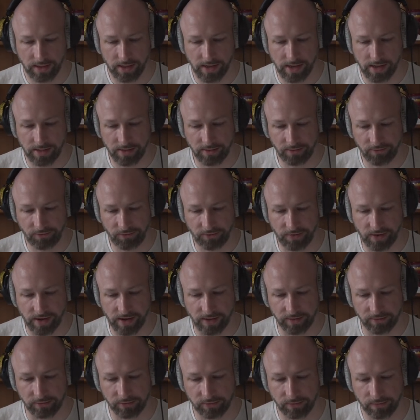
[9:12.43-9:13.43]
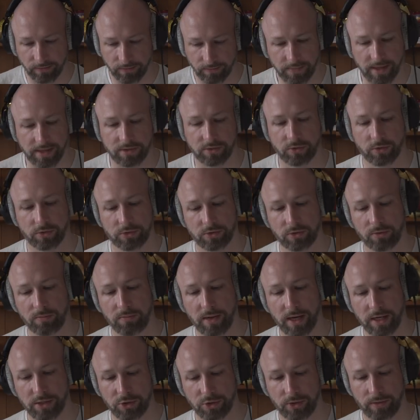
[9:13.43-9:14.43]
And then 5, that's also
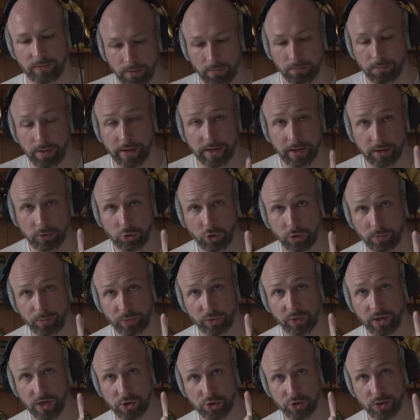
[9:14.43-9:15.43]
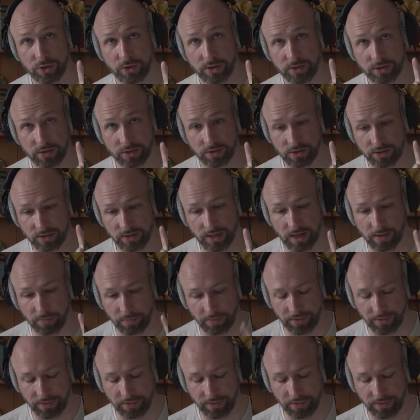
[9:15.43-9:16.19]
major. But our chord progression doesn't stop